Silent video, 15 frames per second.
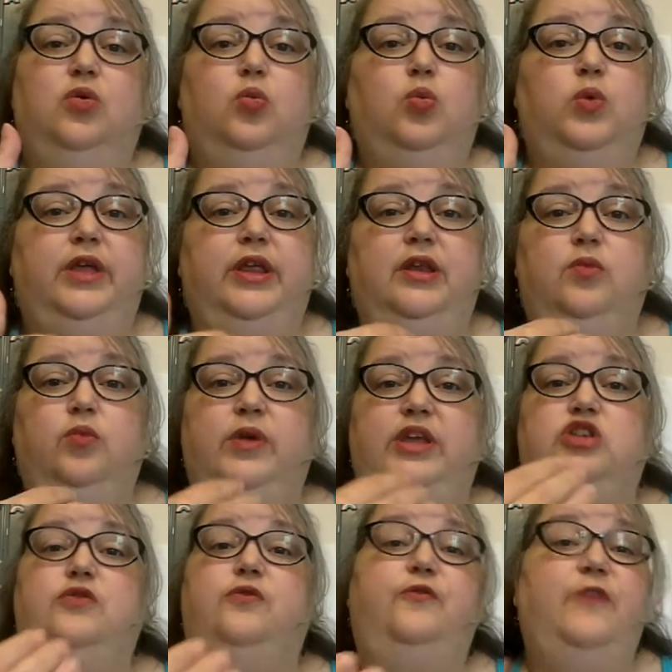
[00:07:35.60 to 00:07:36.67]
when we
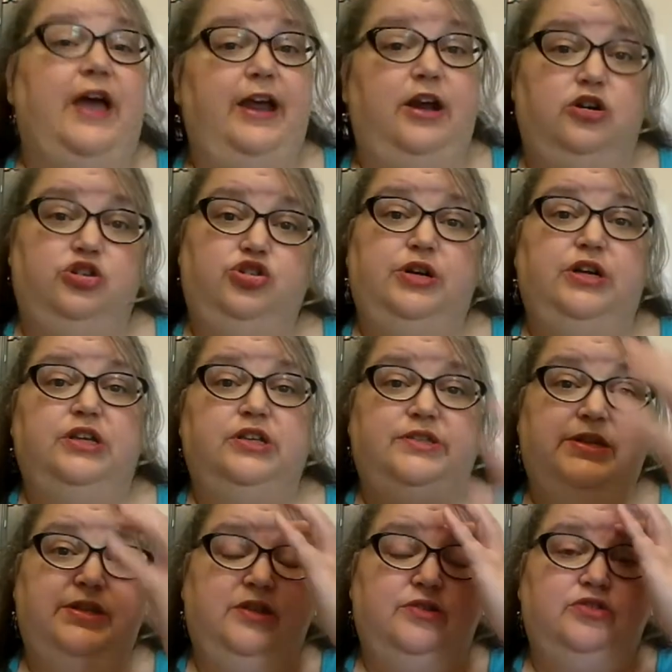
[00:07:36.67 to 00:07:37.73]
do fire
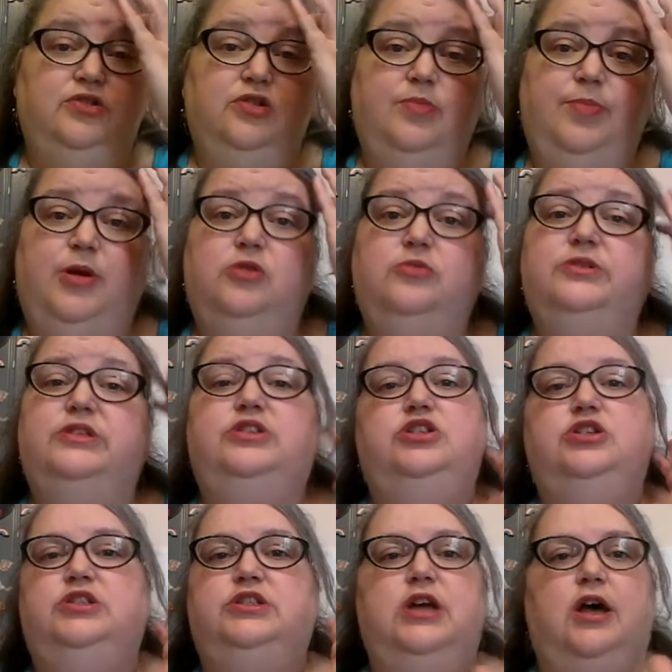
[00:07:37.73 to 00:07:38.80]
drills in those group homes, it's
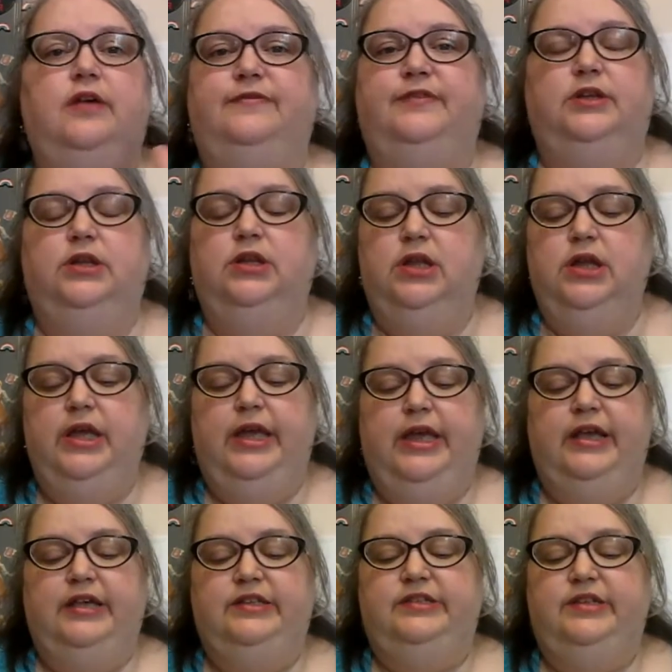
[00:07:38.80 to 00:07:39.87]
just awful.
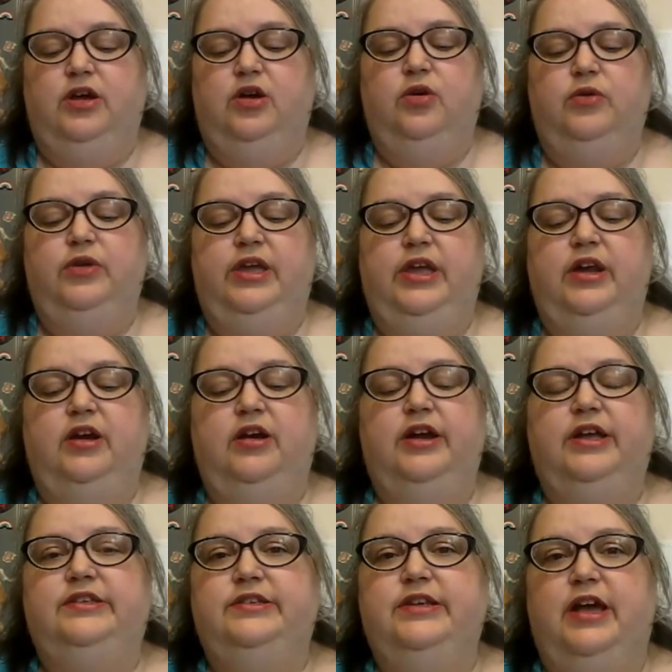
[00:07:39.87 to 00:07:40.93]
So here,
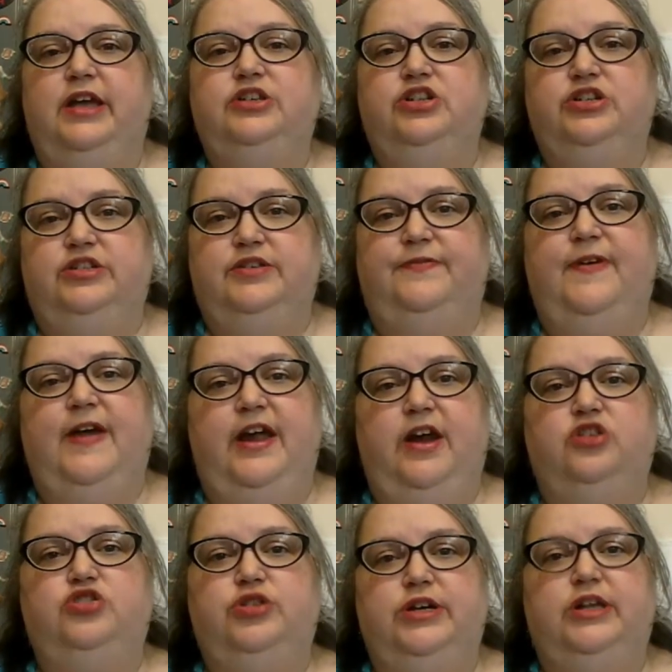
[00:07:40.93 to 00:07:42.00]
it's not just a
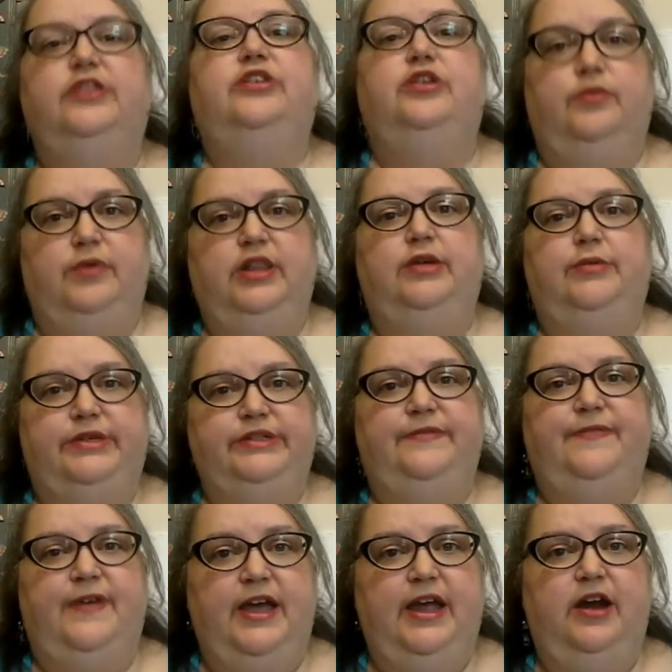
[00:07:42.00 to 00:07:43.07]
fire drill. There really was a
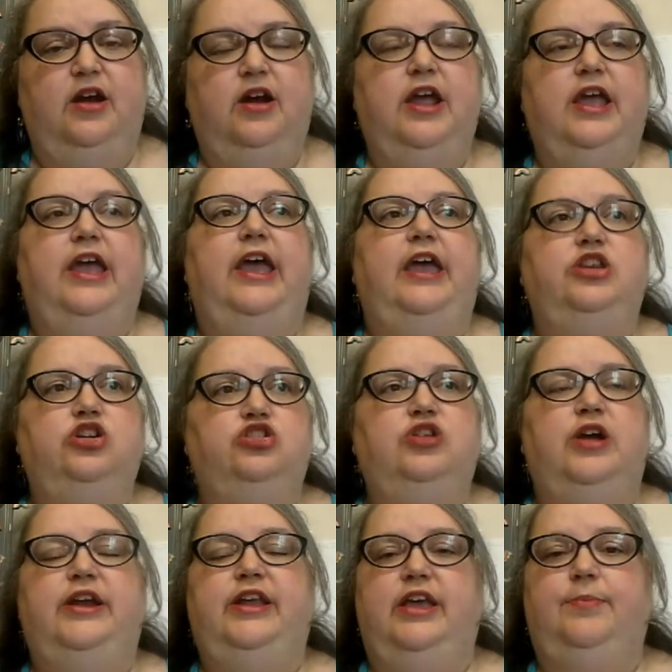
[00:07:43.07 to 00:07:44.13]
fire. And you're
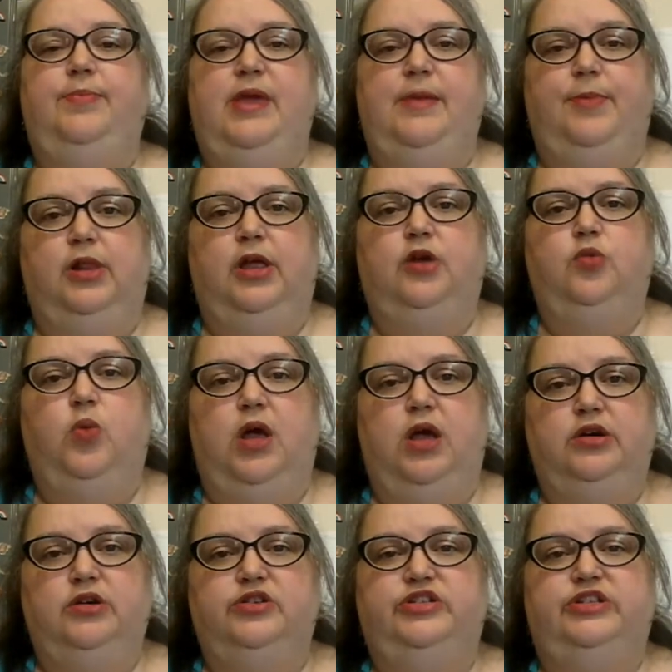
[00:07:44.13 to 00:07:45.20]
trying to get people on
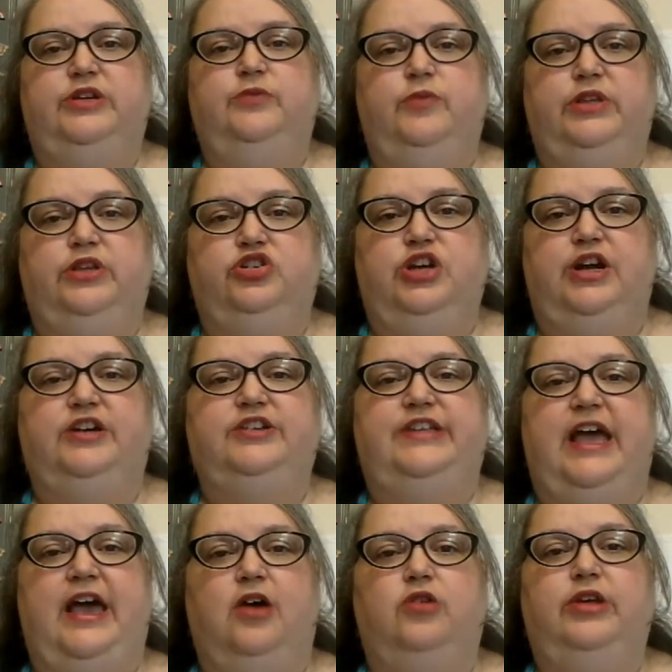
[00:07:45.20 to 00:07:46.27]
walkers and in wheelchairs
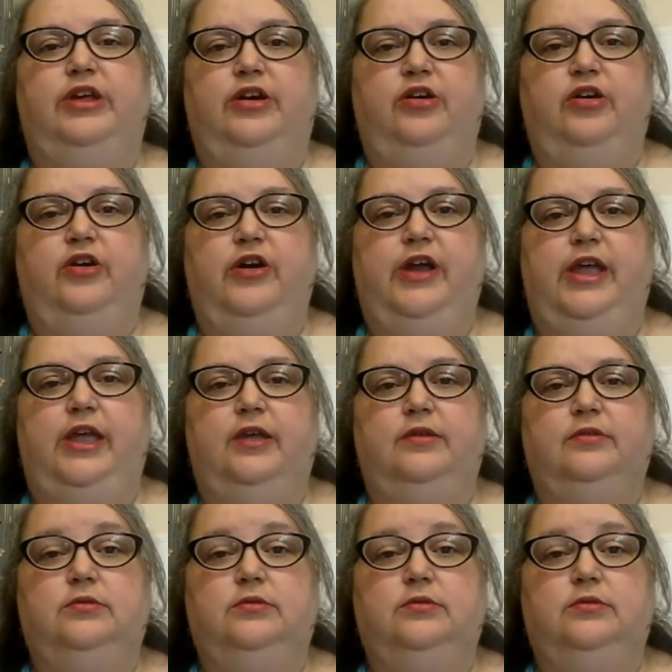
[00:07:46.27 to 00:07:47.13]
out in a hurry.